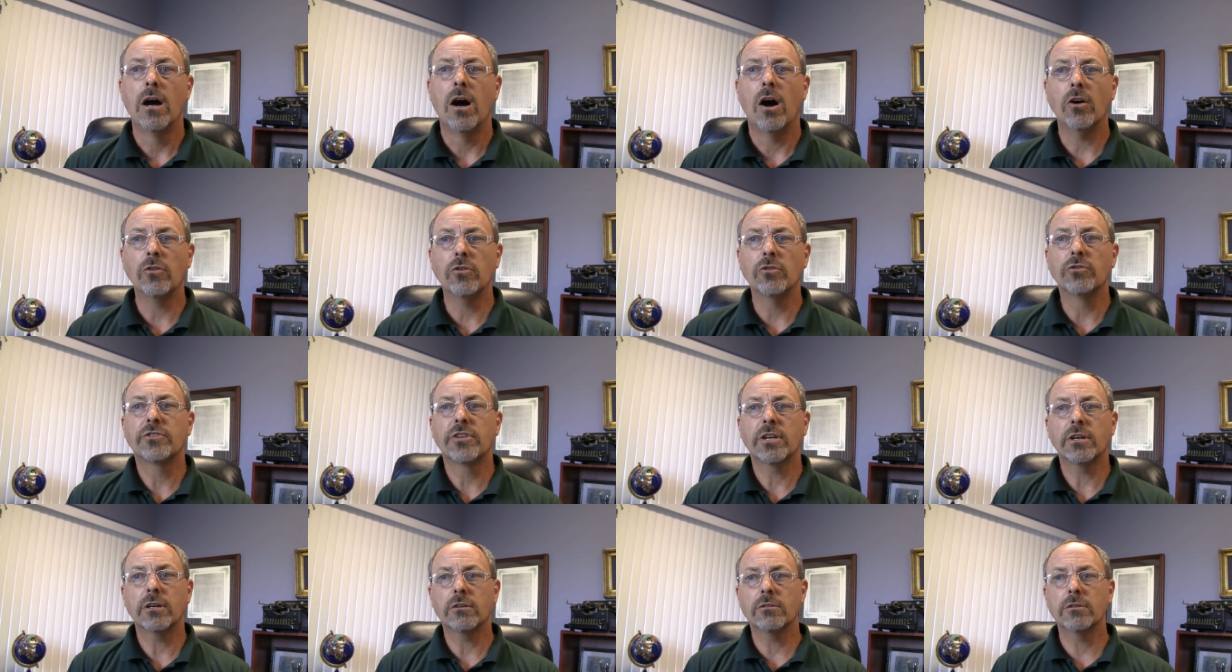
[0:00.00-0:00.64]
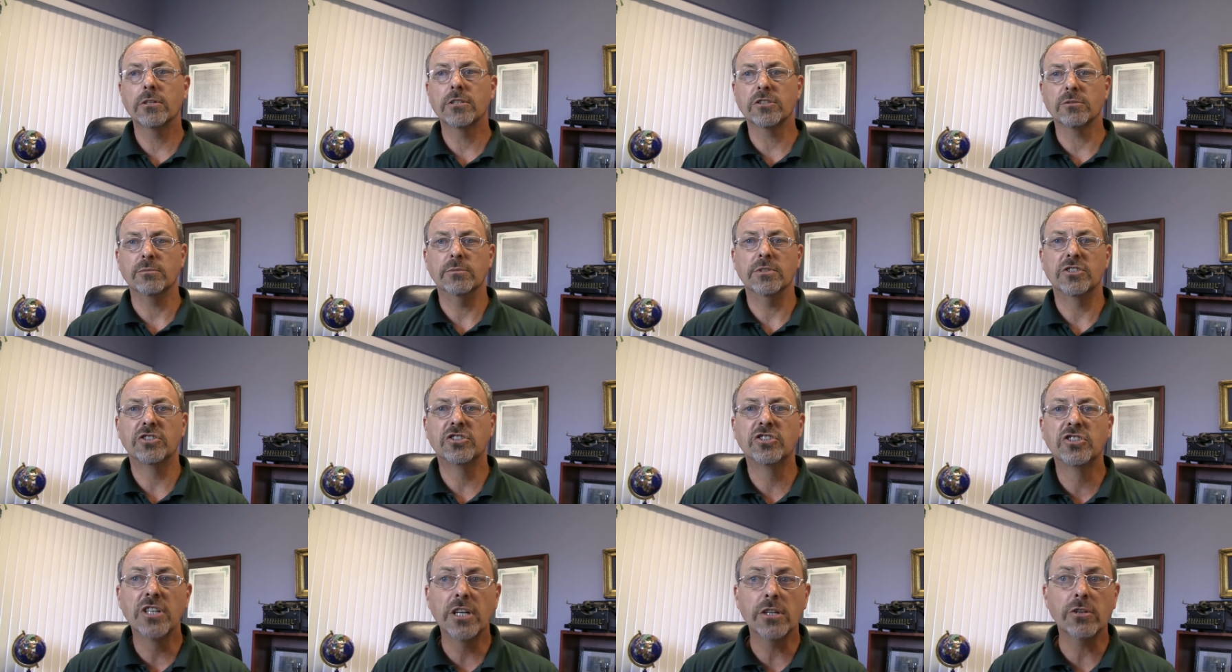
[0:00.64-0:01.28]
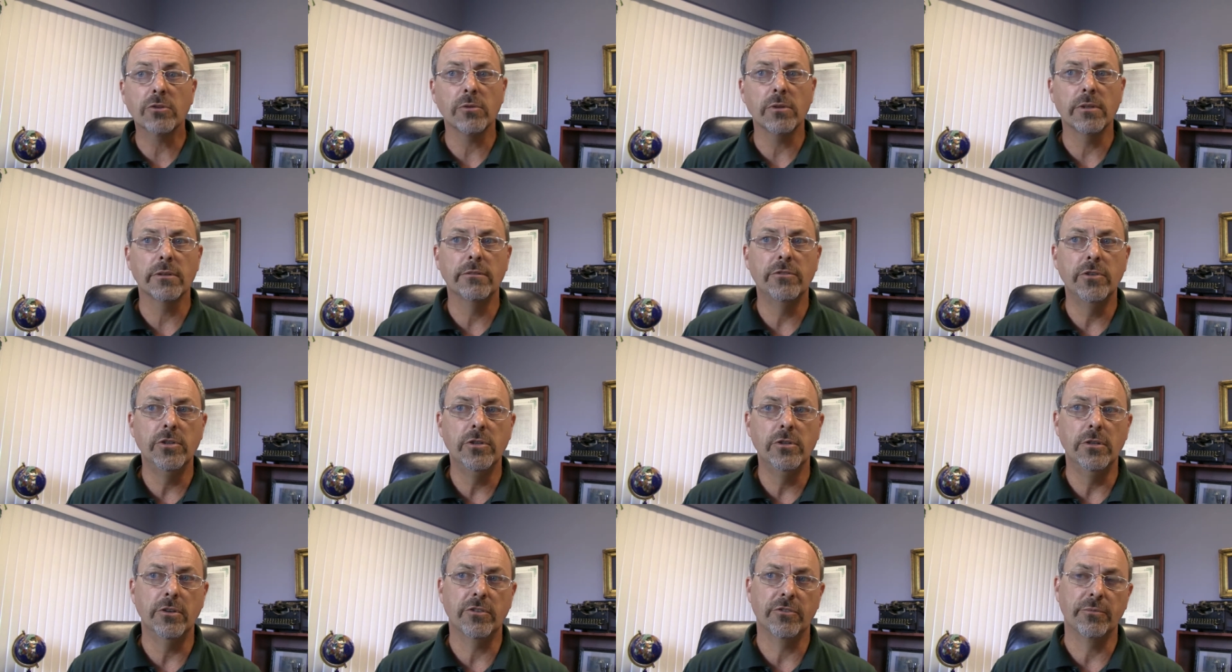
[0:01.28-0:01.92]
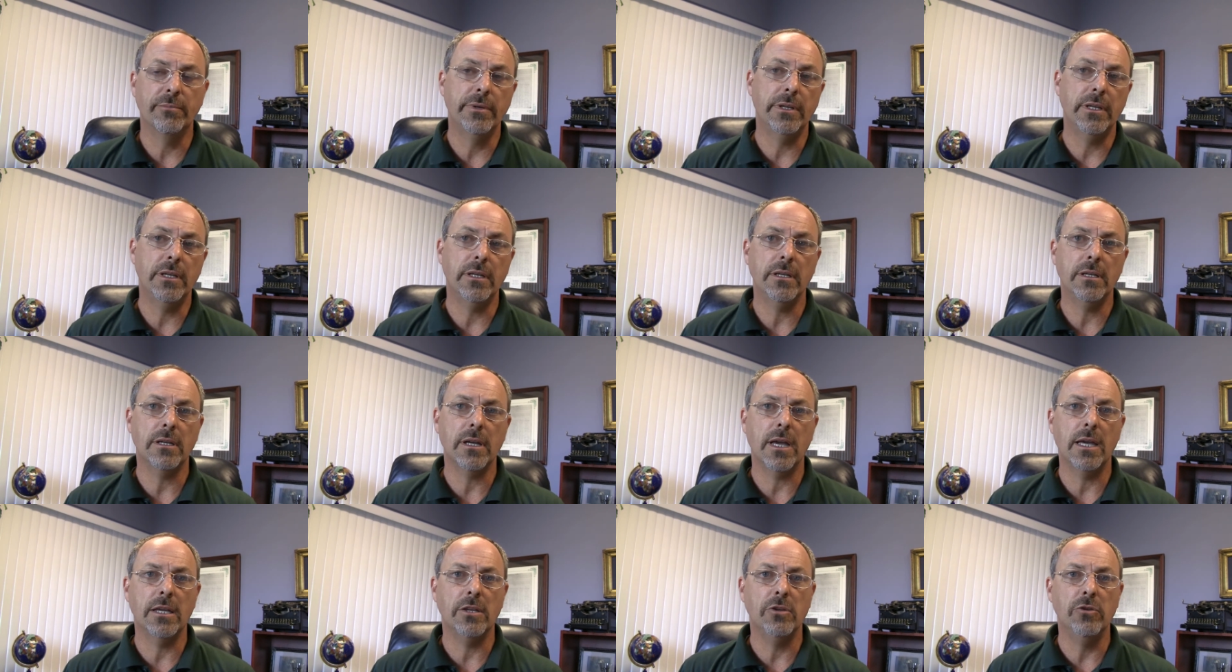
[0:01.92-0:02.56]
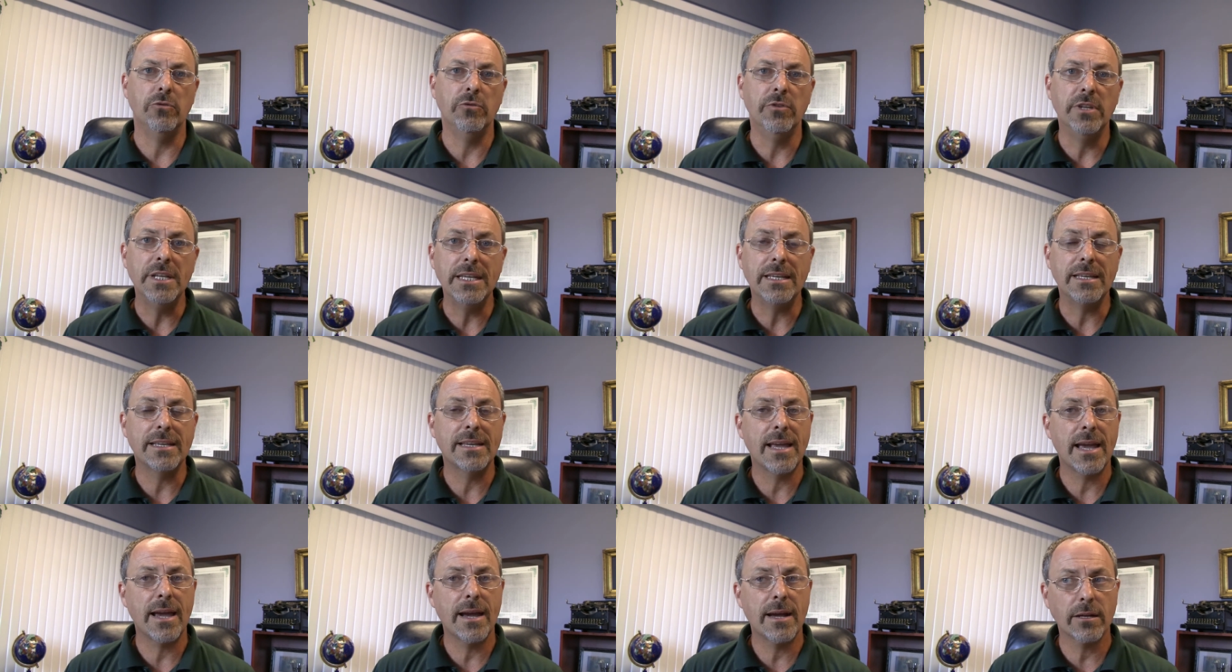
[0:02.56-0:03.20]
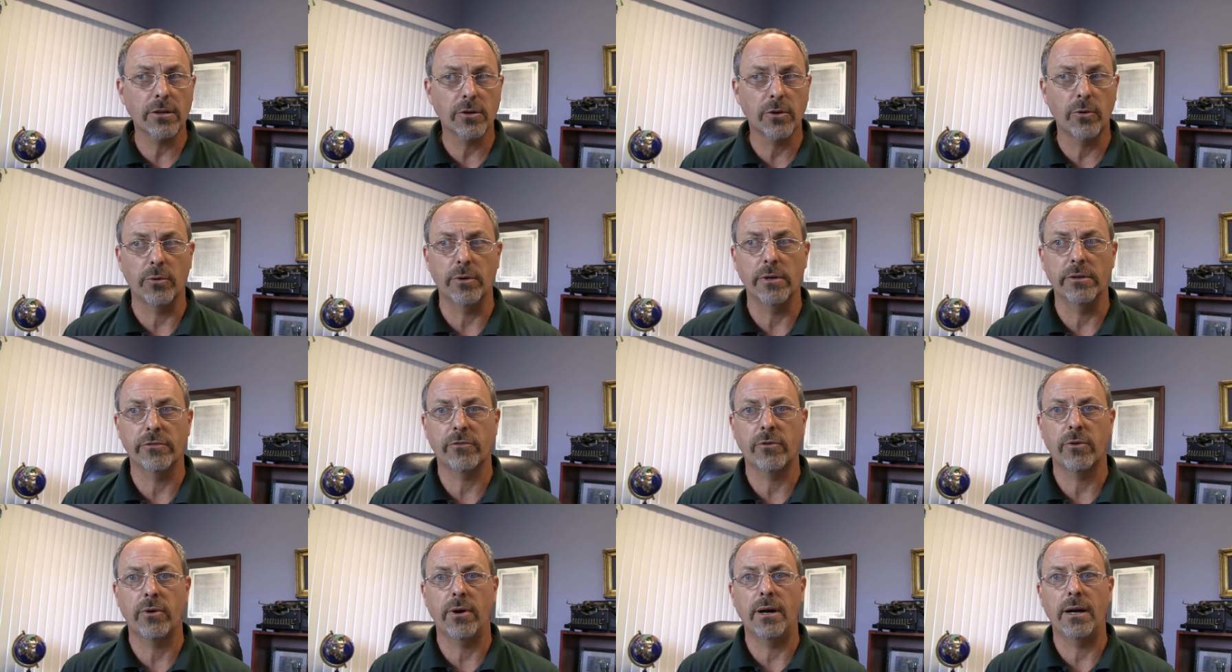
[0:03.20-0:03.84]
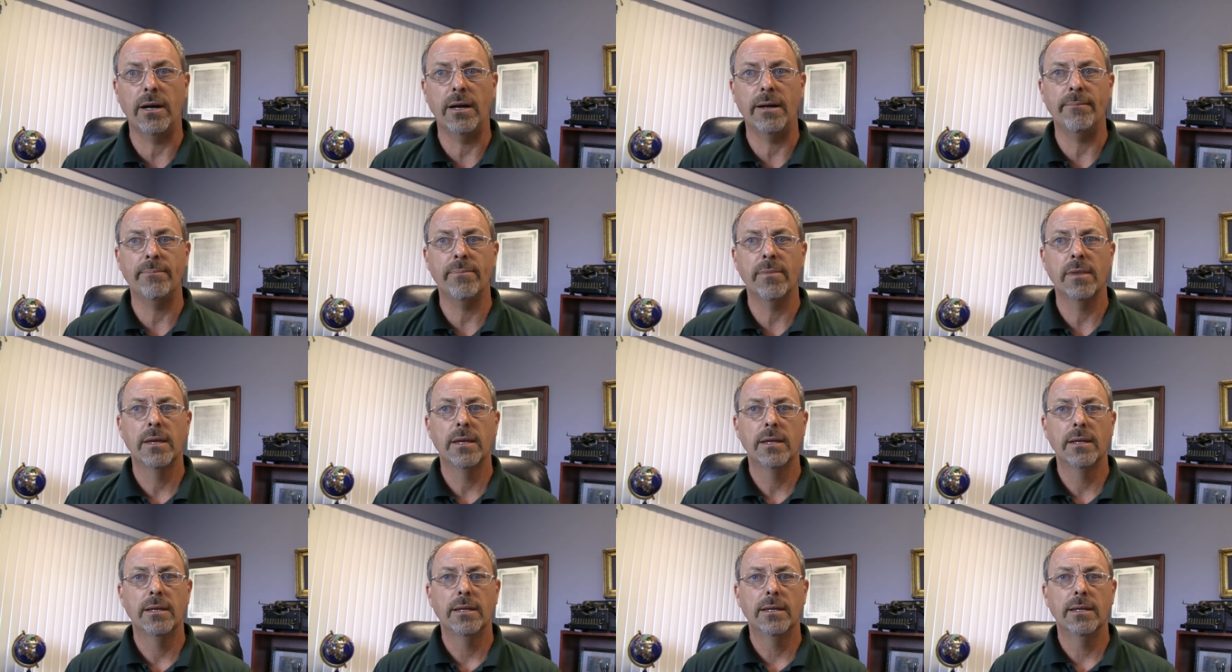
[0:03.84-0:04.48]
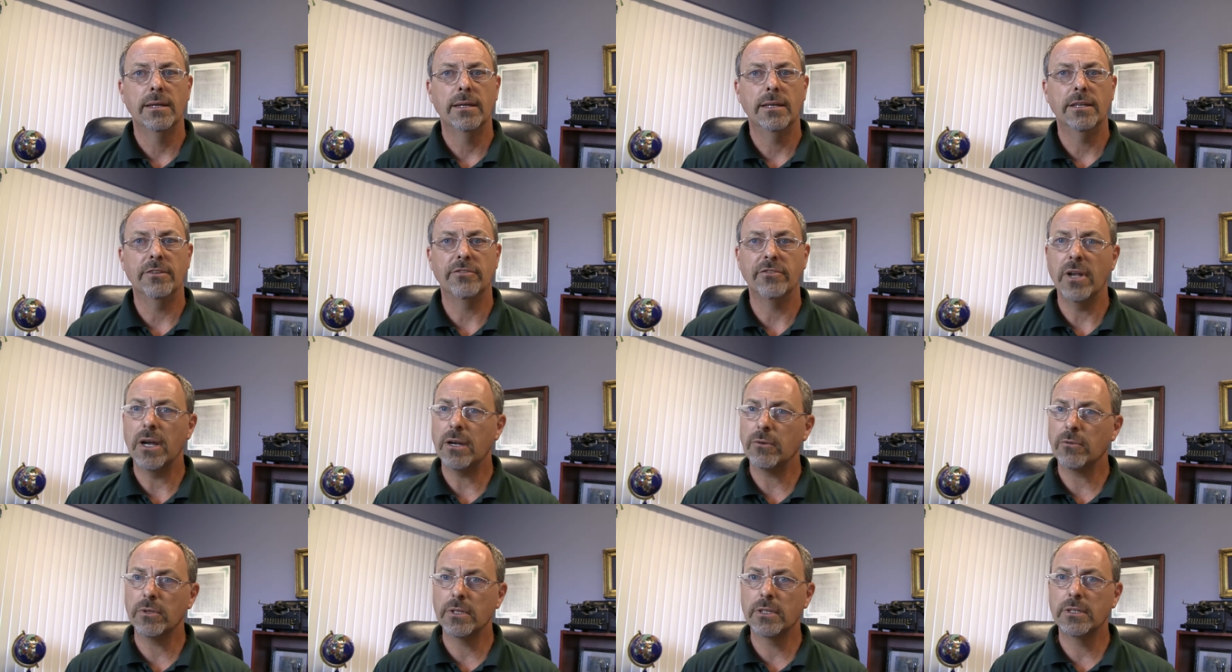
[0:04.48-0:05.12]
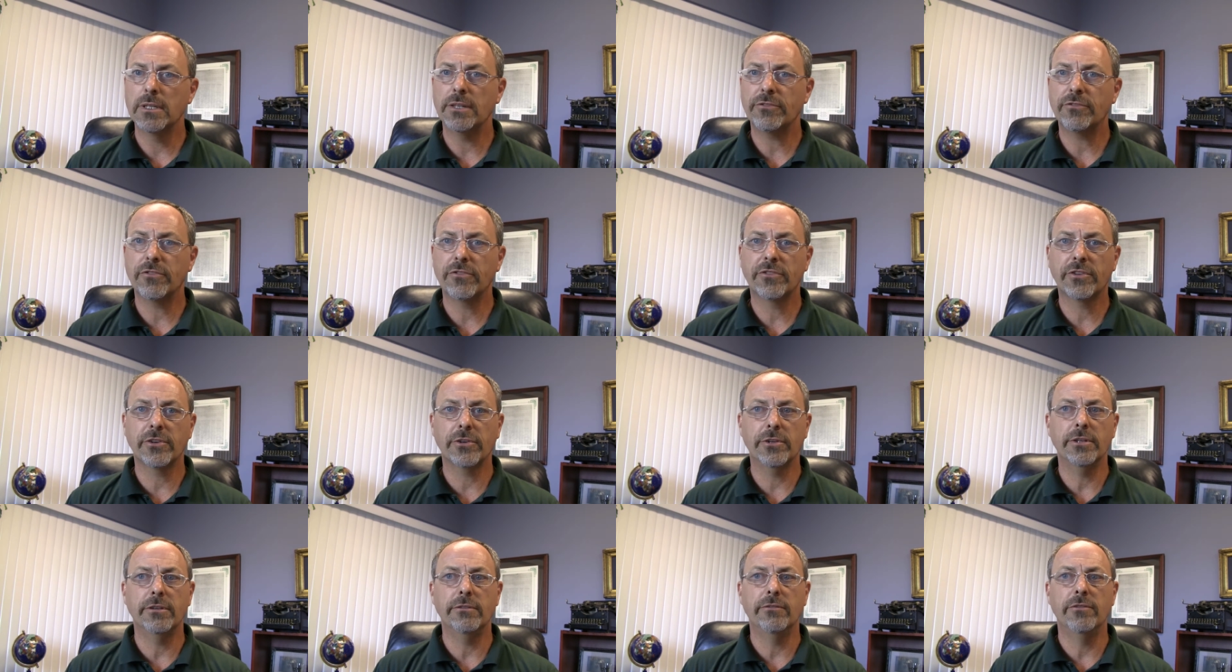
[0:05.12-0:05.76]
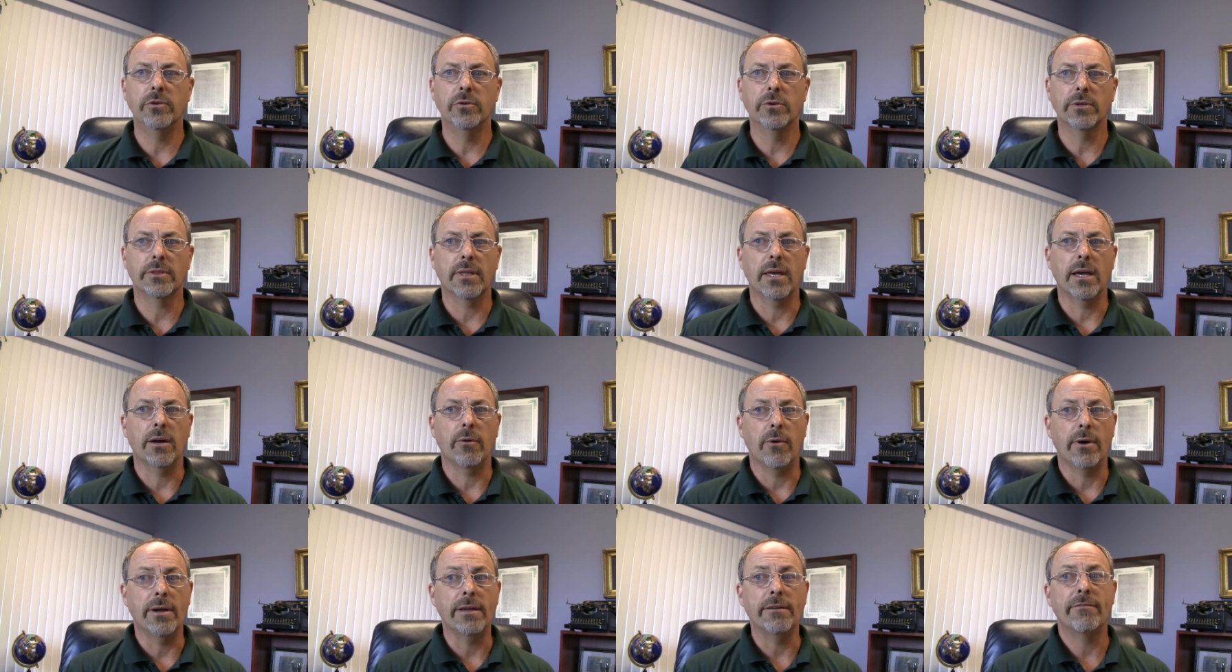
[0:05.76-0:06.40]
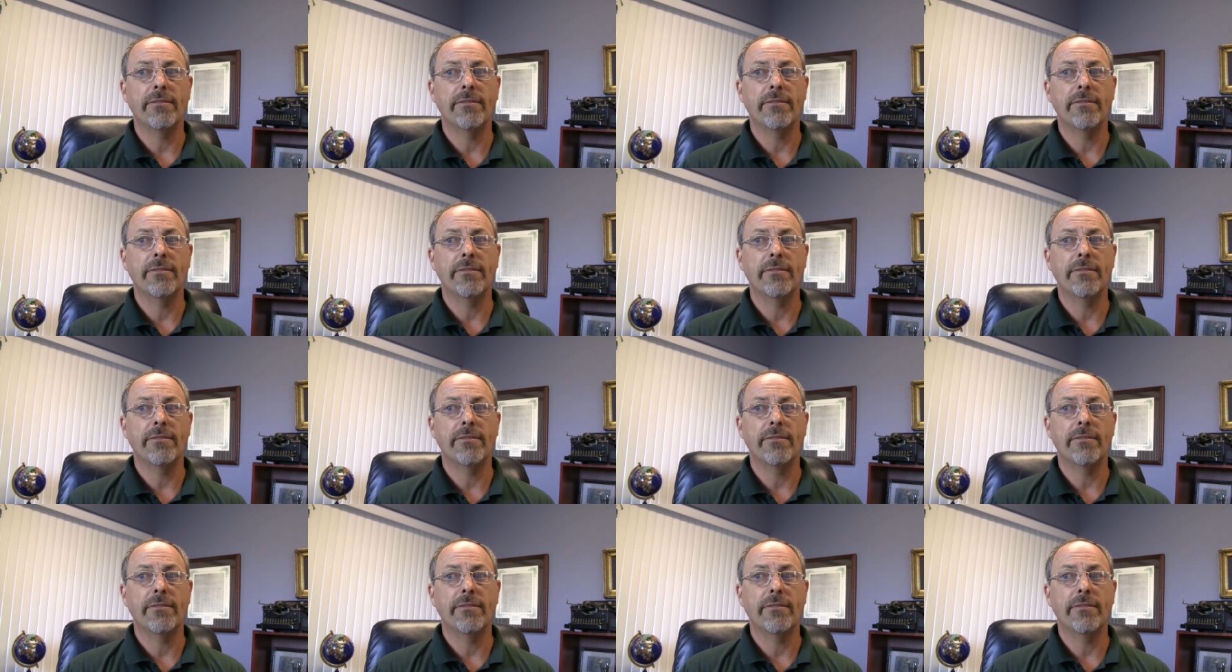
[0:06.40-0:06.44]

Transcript: Although terrorism is generally viewed as being a unique category of crime, it's not really necessary to view it that way.